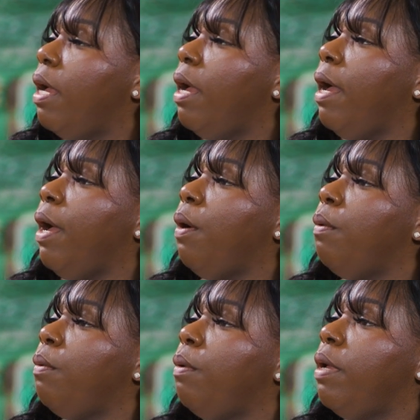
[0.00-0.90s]

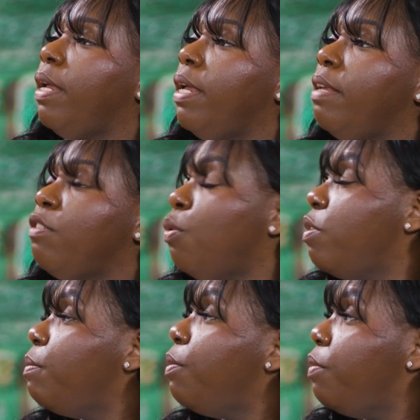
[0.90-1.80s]
How is it
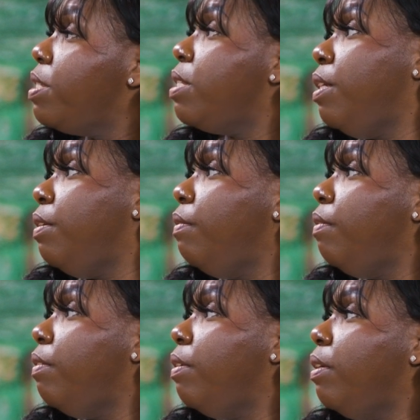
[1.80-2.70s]
going to be
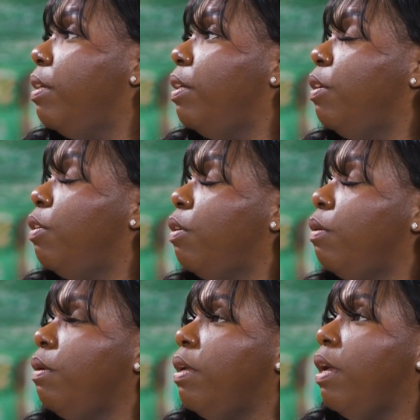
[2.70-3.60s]
received?
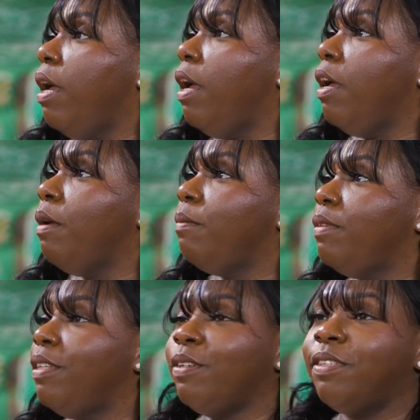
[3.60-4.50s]

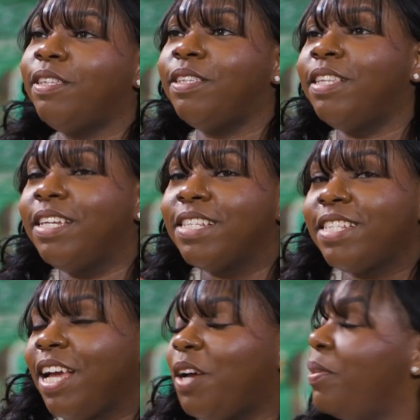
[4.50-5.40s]
The thing is,
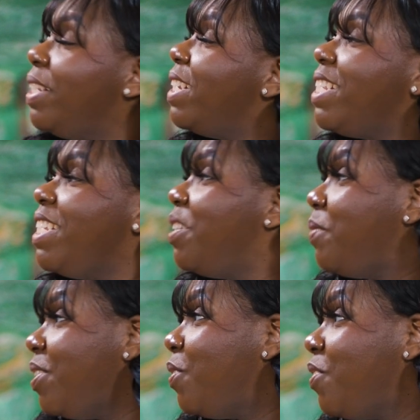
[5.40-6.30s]
now we listen
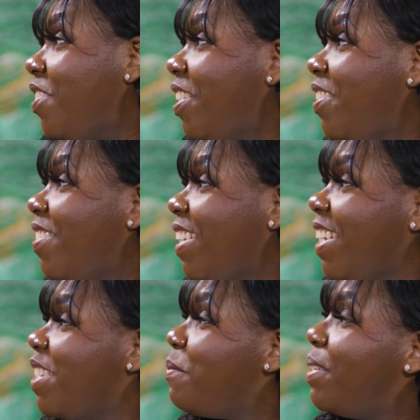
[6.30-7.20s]
and we don't judge. Like,
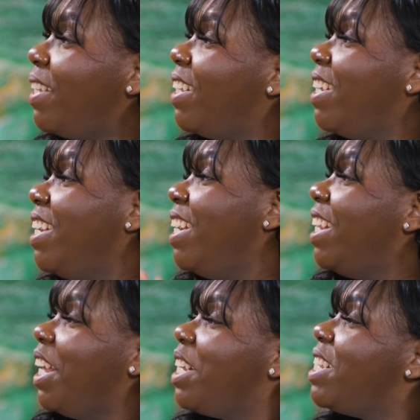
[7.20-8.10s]
that's a big
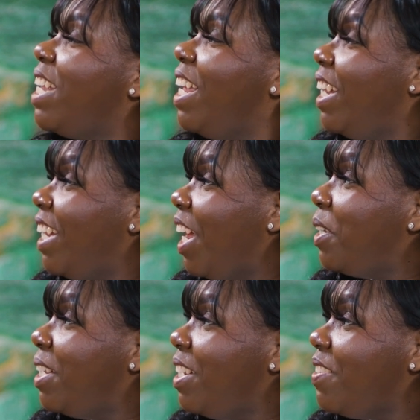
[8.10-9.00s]
saying
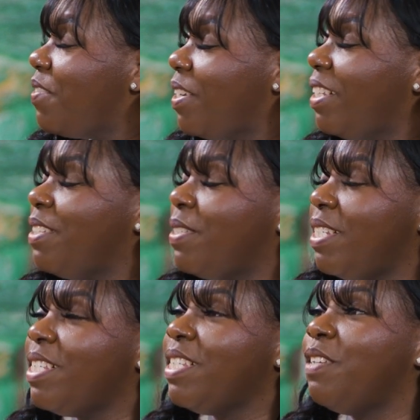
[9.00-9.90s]
nowadays, right? We
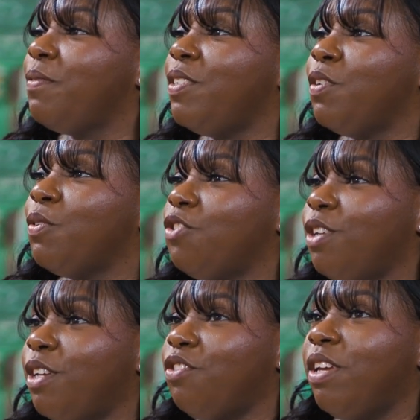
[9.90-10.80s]
listen and we don't
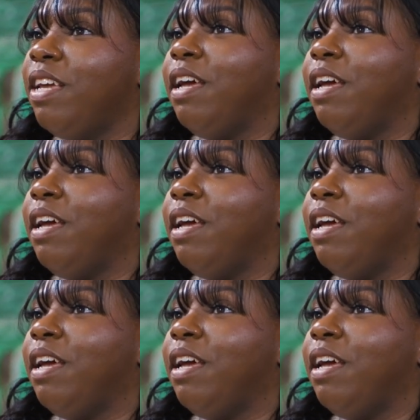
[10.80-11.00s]
judge.